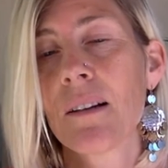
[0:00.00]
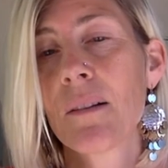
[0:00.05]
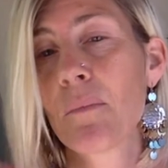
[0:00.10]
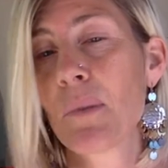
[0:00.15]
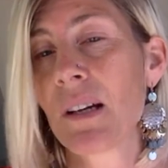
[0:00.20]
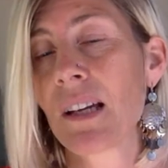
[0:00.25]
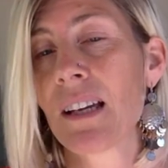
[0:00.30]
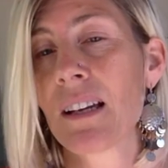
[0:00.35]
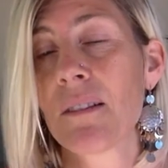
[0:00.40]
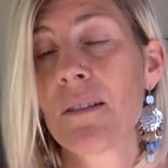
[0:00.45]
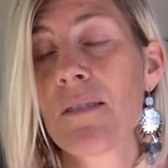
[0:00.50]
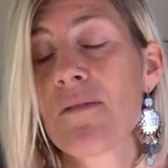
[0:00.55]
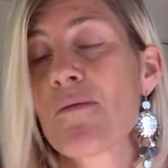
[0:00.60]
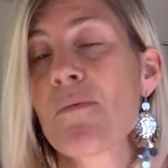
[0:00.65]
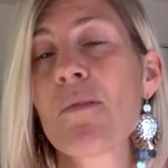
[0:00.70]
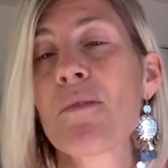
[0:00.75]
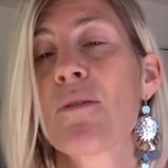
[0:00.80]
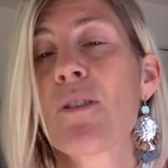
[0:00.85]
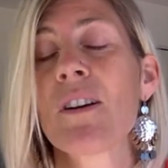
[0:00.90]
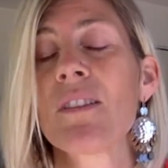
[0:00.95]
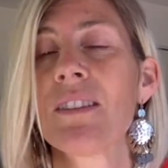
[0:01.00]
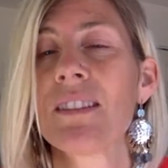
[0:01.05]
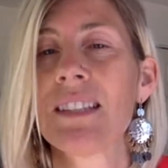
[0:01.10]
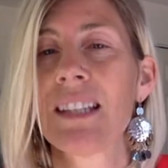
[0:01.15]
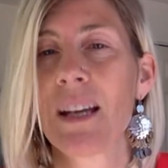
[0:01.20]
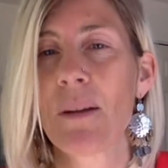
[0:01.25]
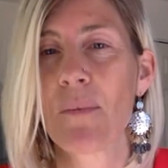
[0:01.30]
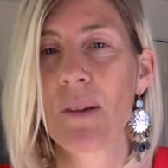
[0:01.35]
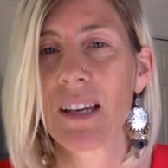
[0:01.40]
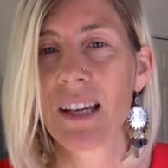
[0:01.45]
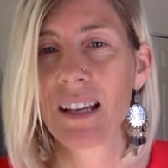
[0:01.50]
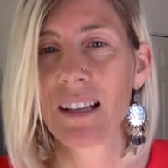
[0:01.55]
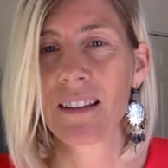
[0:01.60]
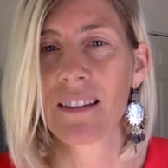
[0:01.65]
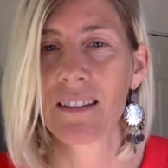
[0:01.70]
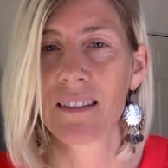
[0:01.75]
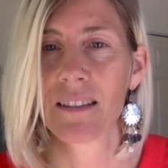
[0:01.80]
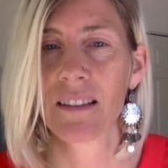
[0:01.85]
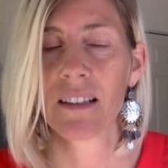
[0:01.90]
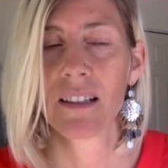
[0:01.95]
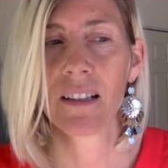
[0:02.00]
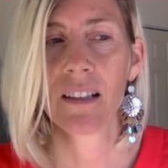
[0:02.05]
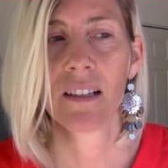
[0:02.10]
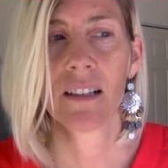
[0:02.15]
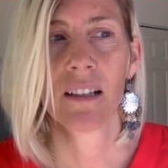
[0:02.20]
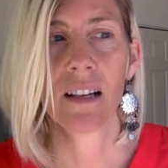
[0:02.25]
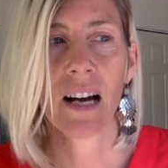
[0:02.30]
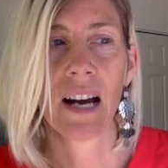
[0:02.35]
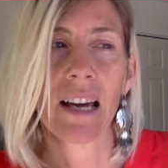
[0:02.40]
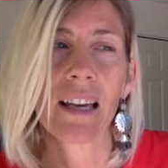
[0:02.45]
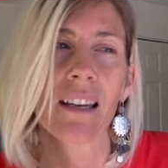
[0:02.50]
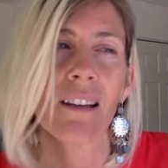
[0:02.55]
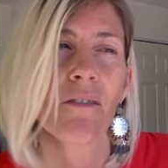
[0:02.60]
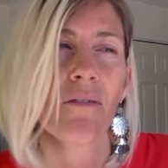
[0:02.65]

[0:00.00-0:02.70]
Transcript: even before the day begins, I can